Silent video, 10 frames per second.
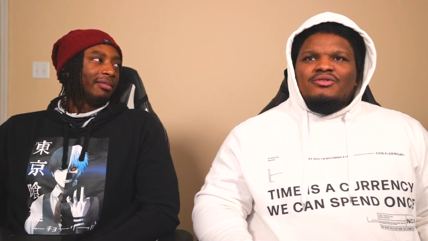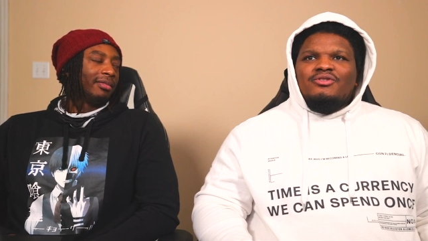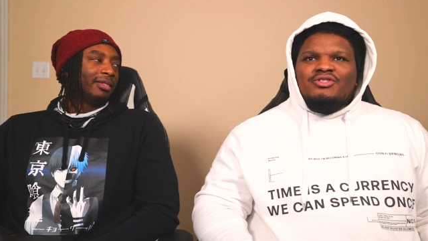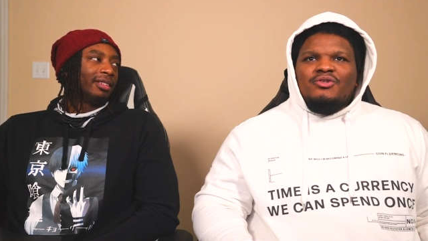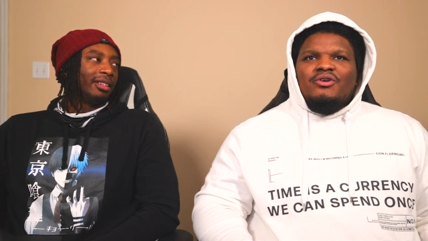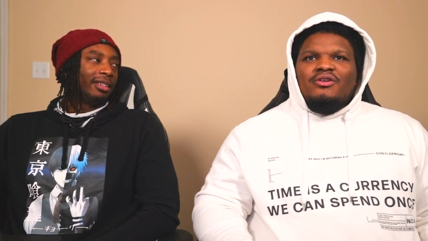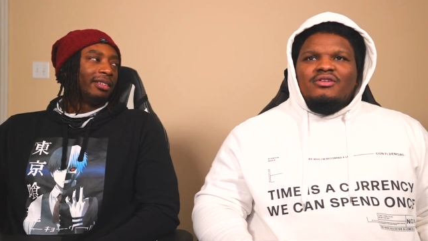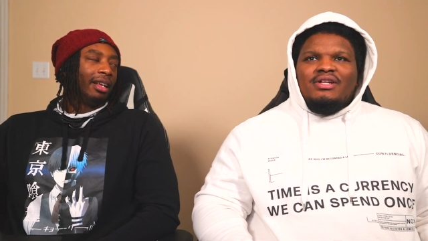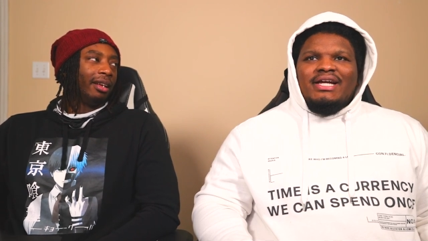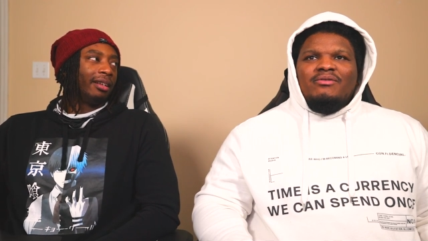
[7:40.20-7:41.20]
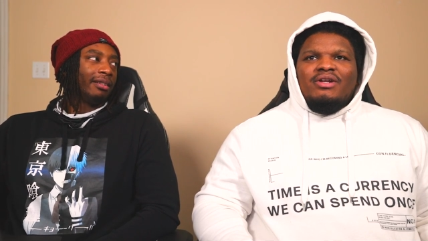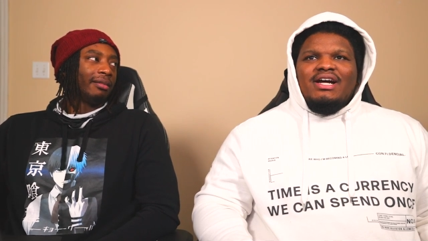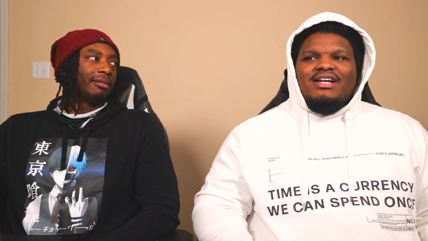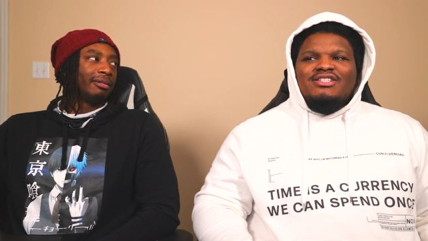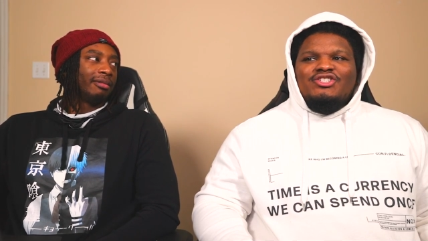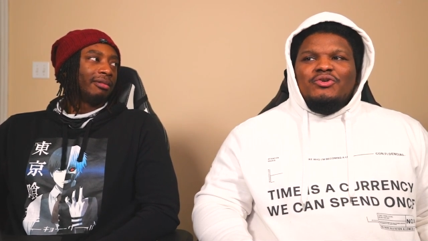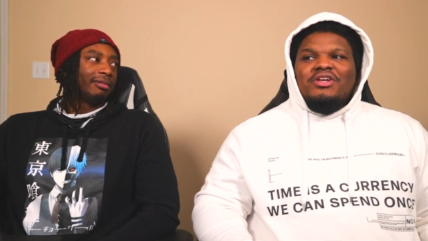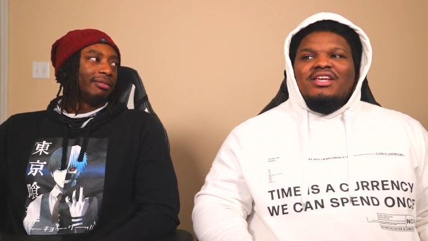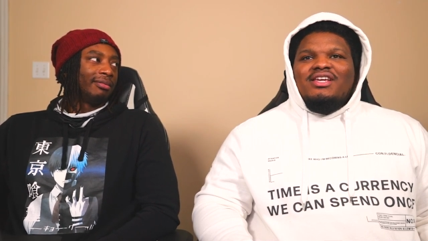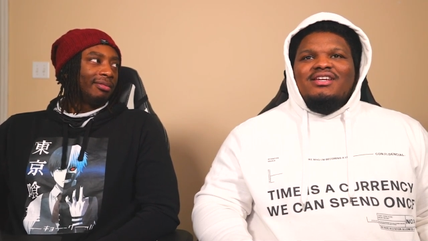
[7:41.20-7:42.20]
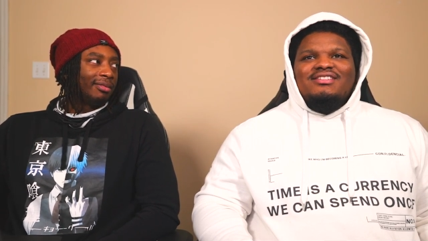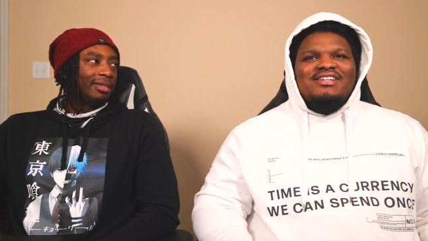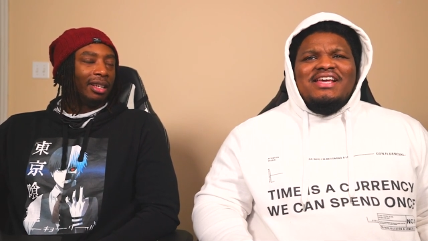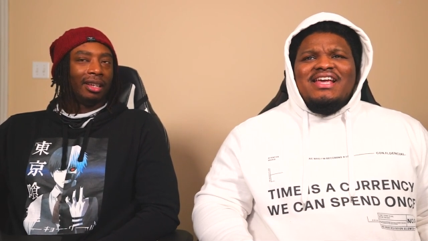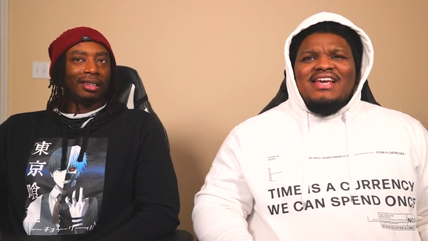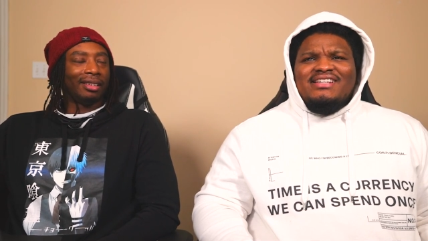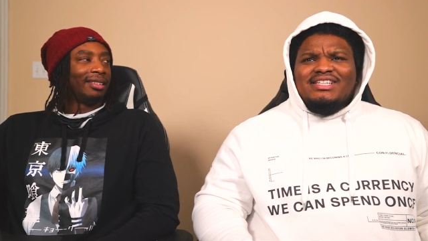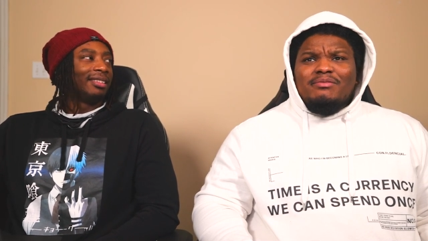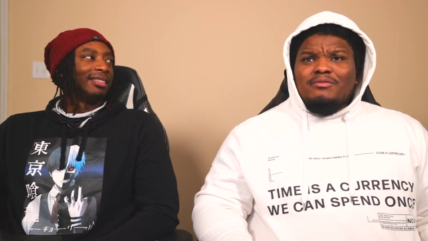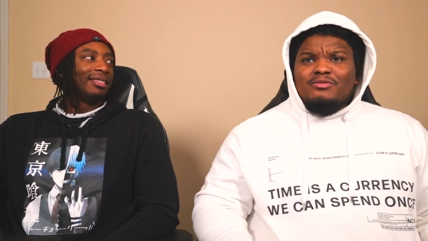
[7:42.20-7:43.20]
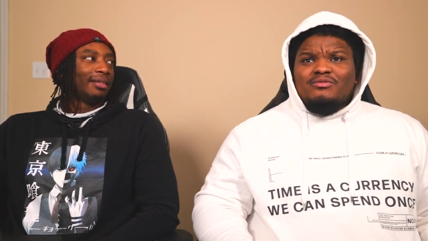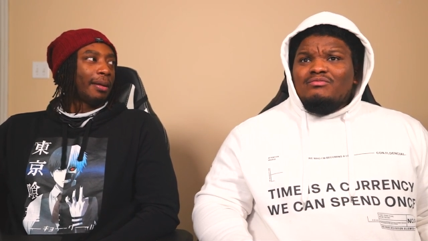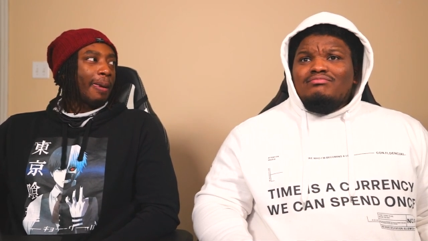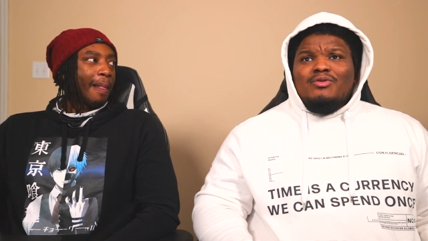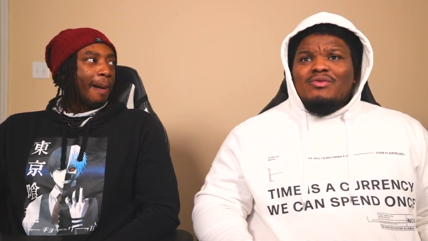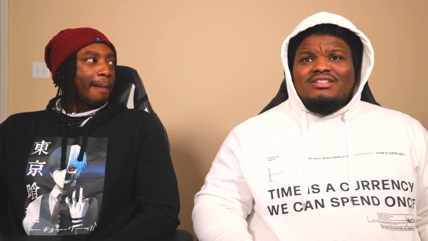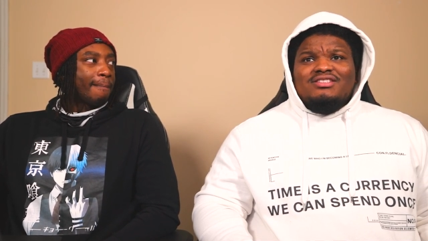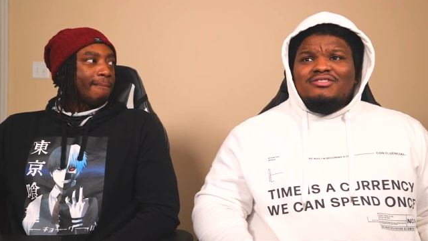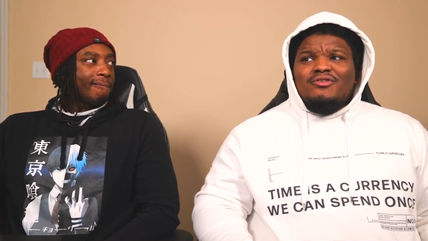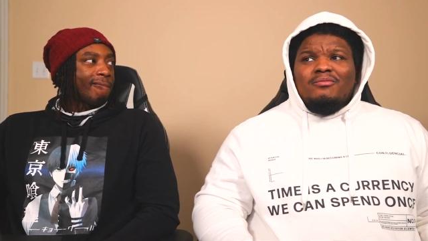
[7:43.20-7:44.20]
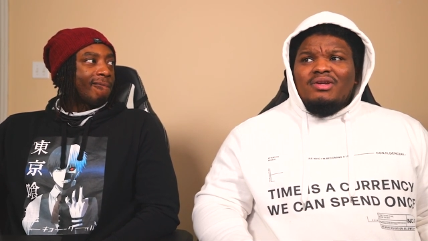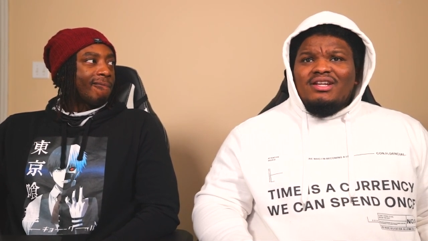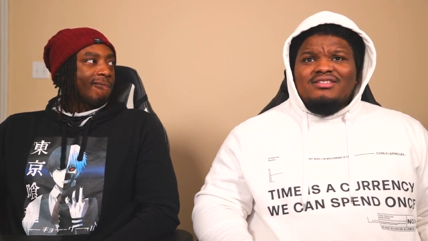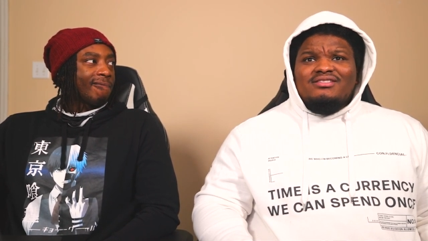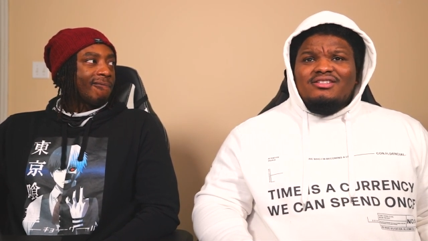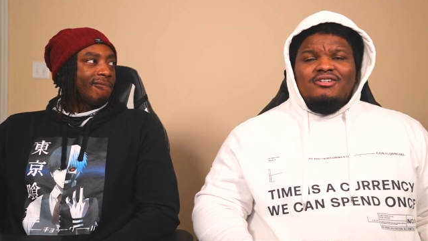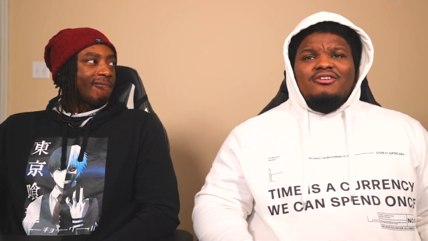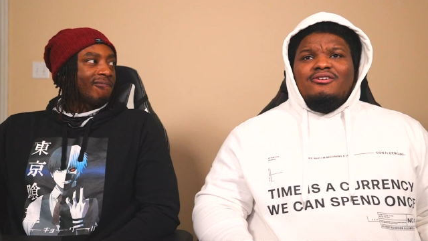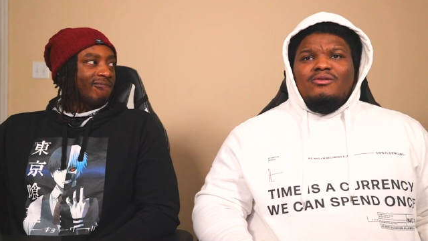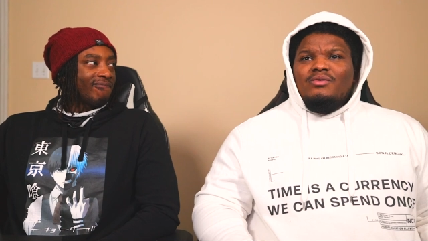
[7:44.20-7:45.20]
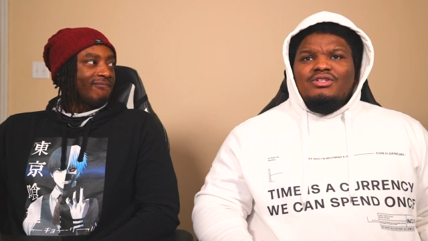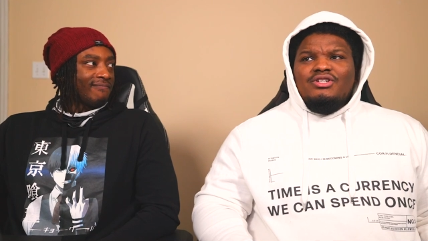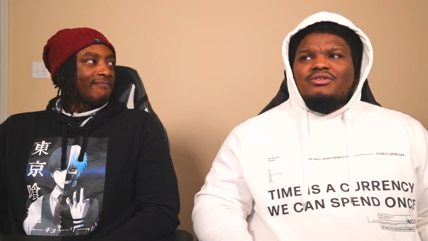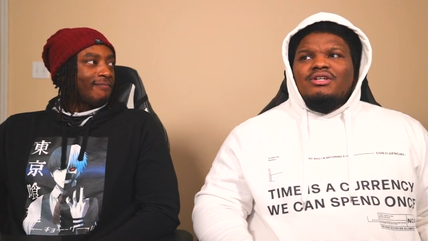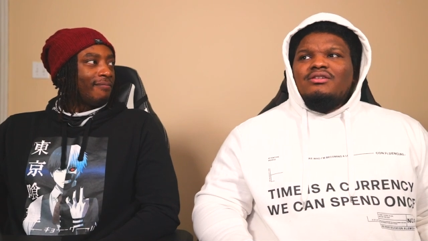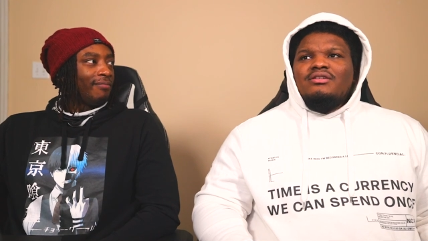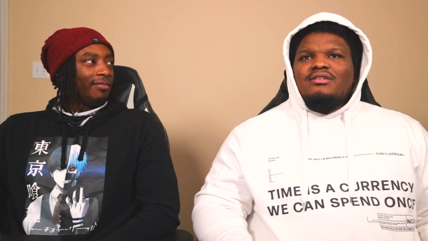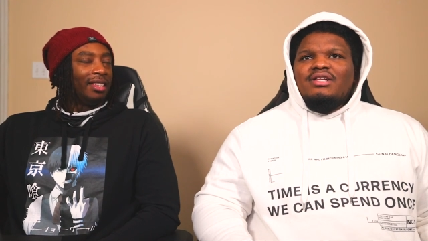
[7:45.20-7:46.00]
Speaker 1: towards knowing yeah. like what our joking is. Yeah. Some people been watching us for a minute still don't know we joking.